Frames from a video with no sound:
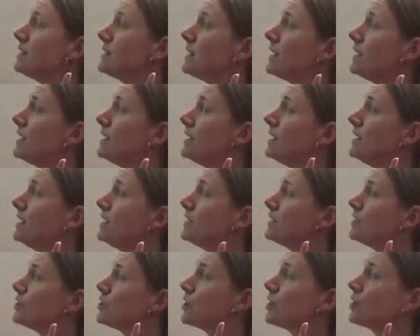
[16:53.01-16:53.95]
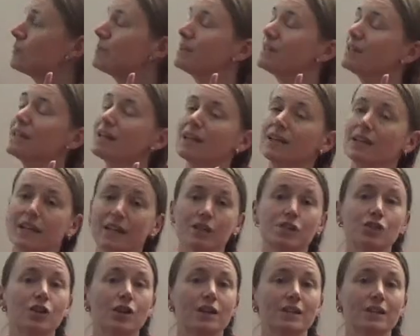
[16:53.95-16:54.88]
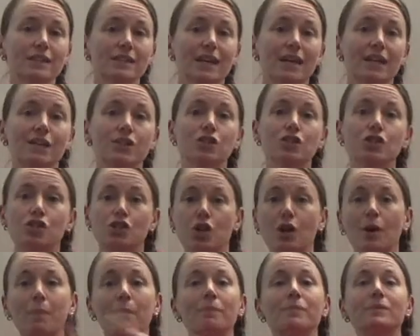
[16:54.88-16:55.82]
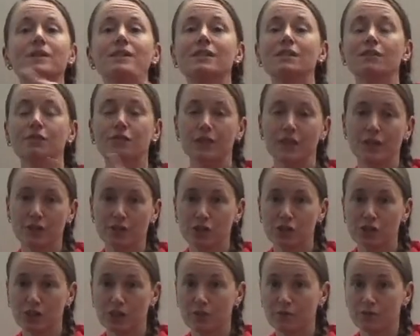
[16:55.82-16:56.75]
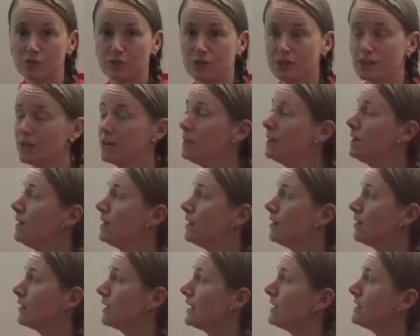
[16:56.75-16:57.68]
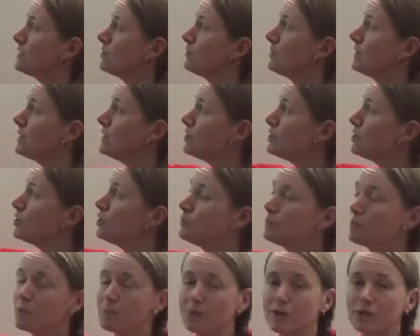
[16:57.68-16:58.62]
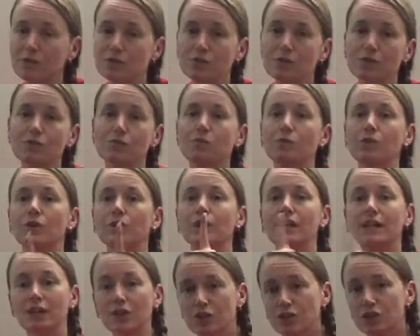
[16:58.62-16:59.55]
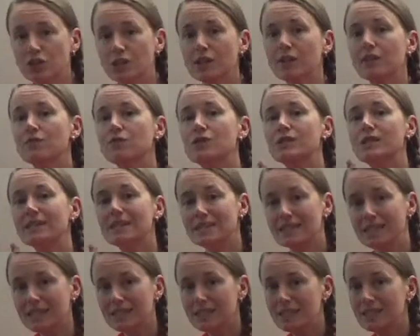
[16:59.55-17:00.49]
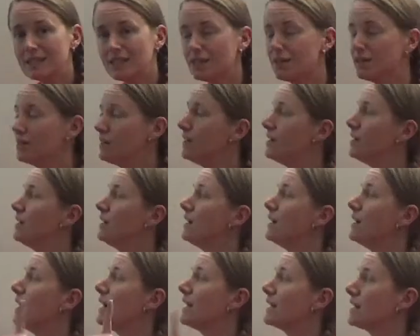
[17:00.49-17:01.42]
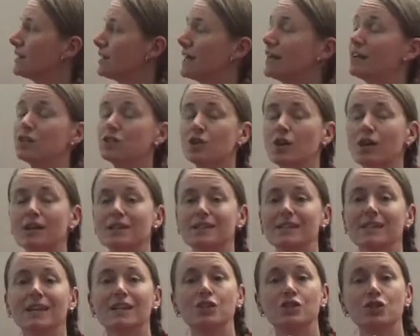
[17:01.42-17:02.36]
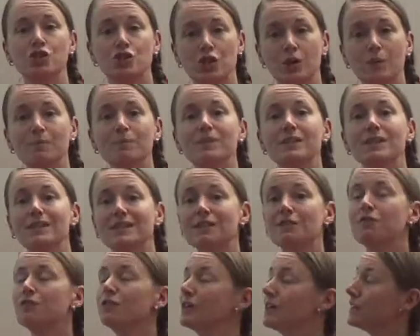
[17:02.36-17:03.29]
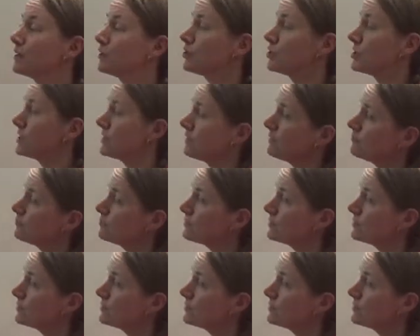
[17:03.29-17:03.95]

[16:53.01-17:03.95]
he determined that electrons can jump to different energy levels. Okay, so his 2 proposals were energy levels exist, and electrons can jump to different energy levels.